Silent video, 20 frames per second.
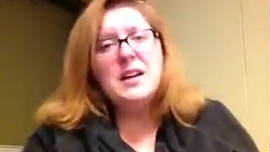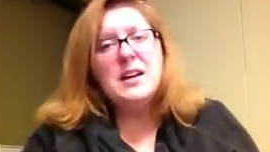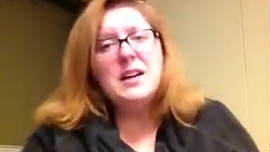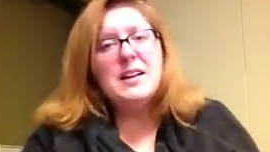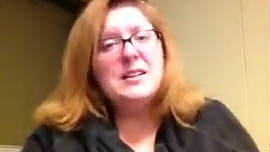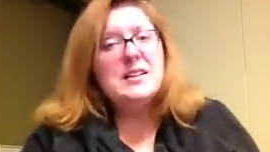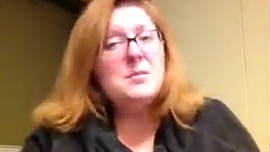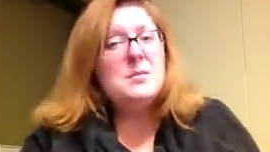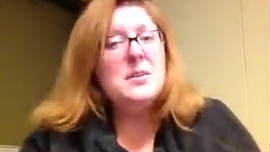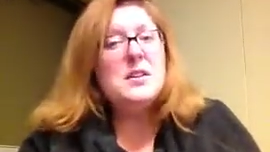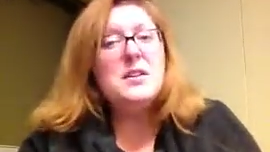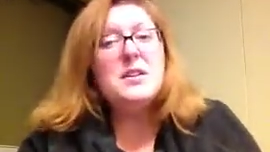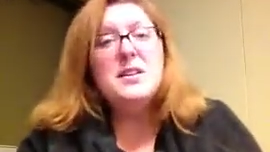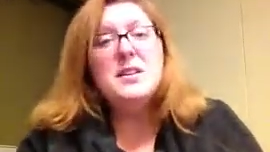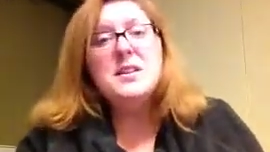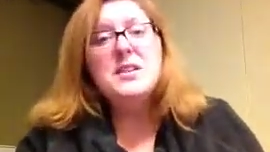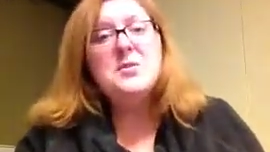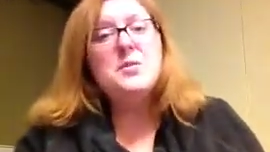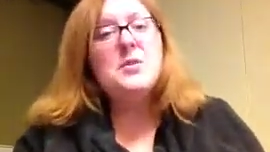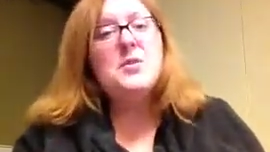And to be
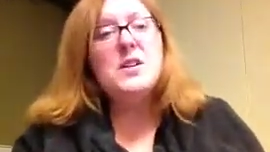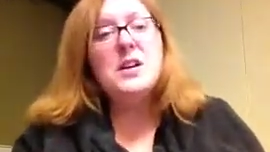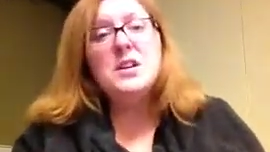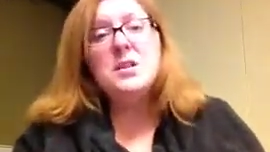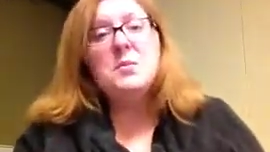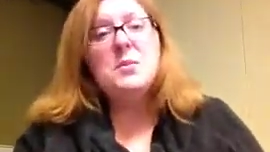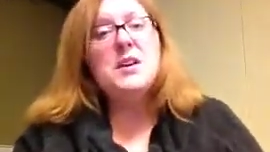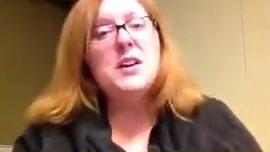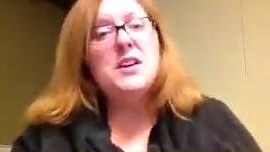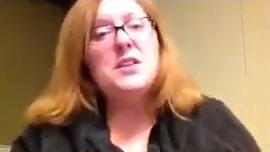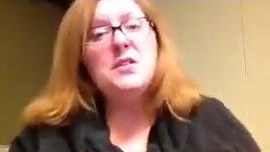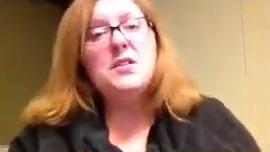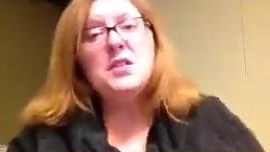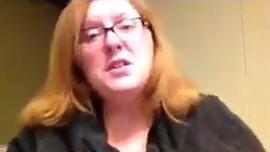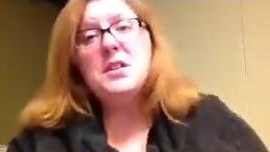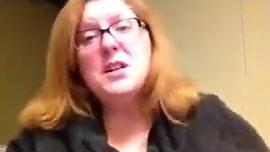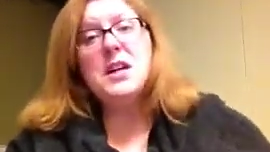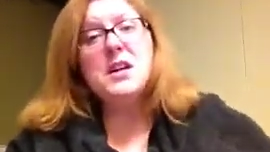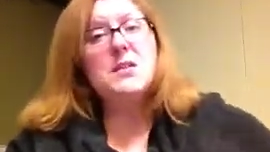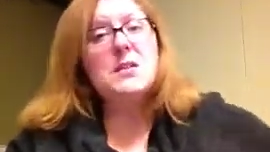honest, we've got the piano
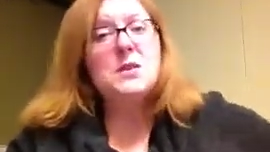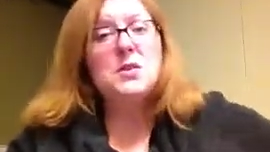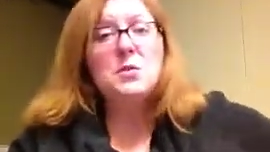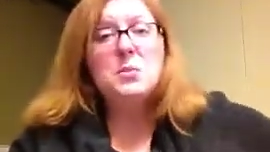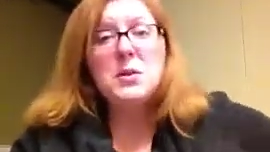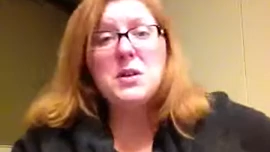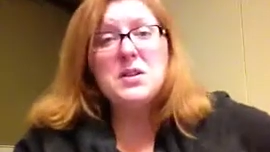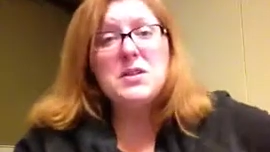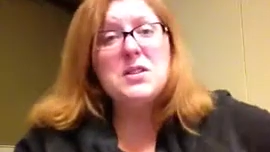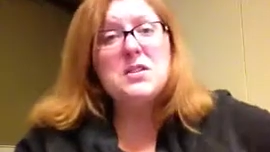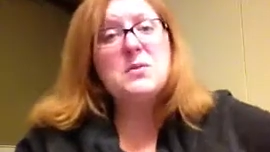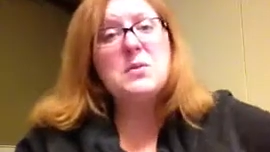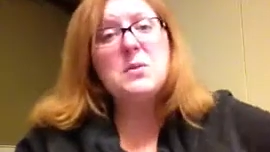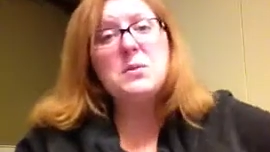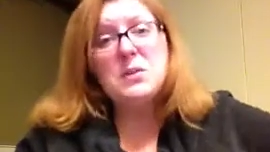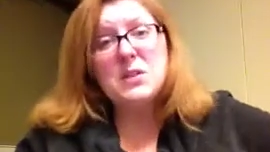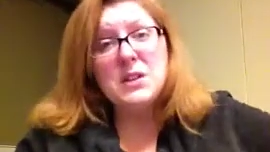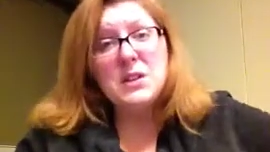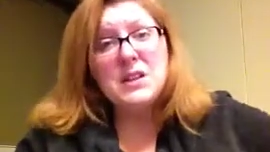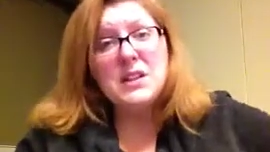there to cover those pitches if we
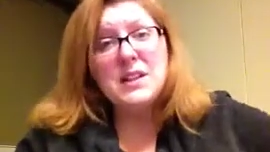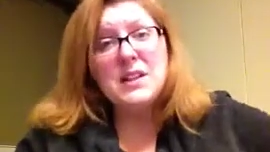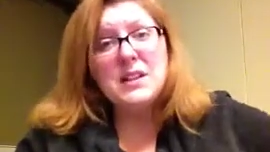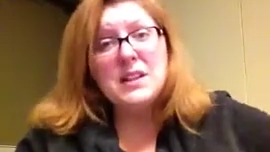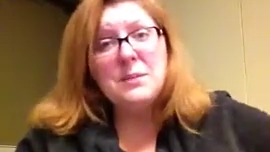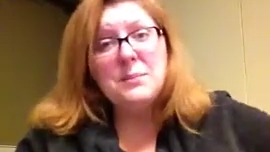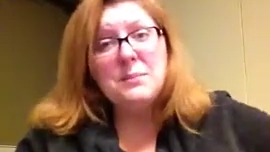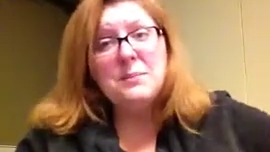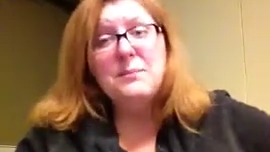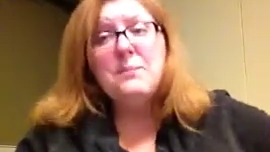really need it.